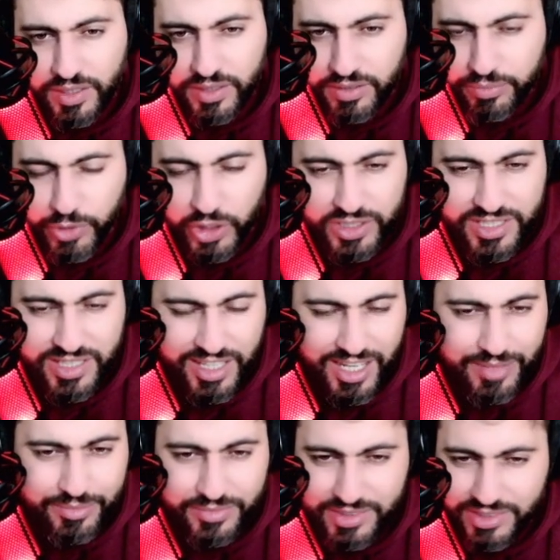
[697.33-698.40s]
Body
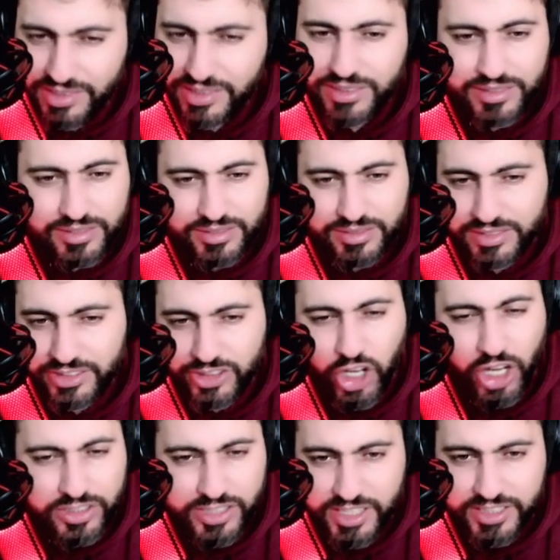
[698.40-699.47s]
Slam.
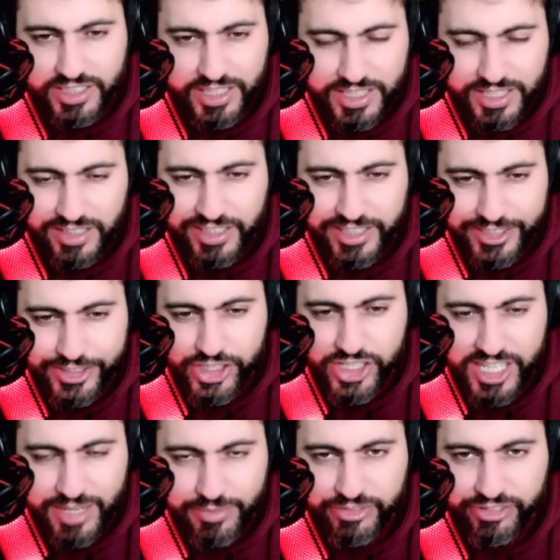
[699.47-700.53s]
Cottony take it like a
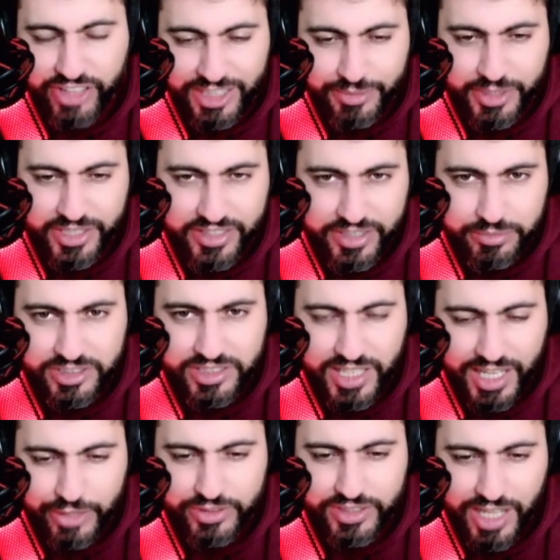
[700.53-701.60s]
champ, farming them
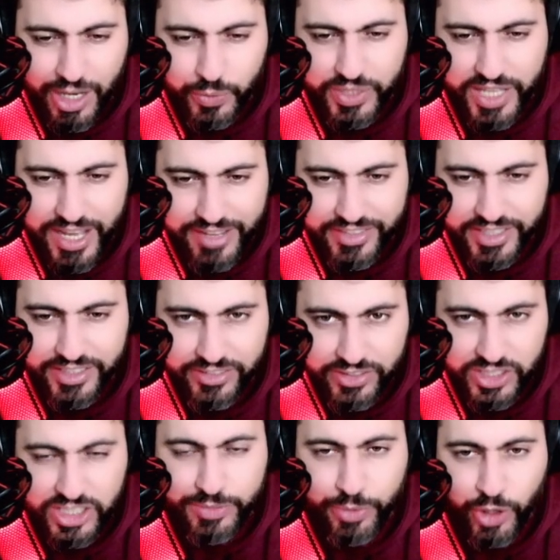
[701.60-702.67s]
down. Now we have a
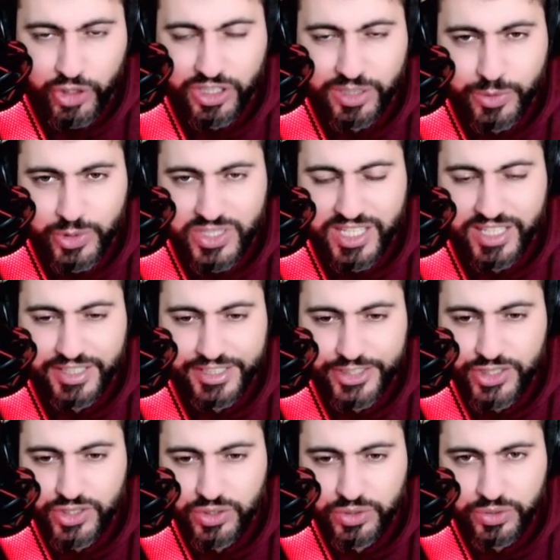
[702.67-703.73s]
3 Pokemons
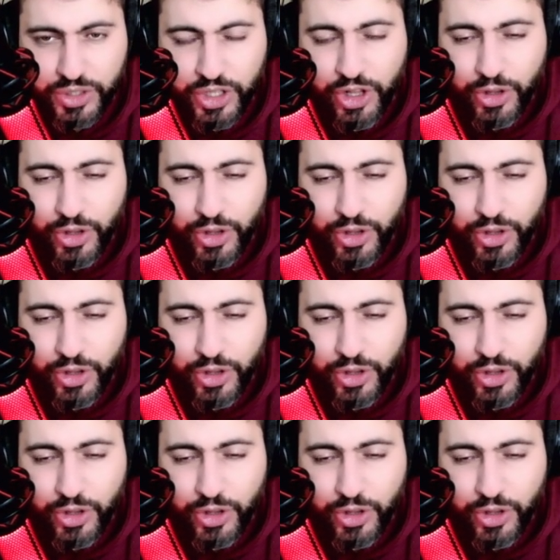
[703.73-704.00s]
against 2.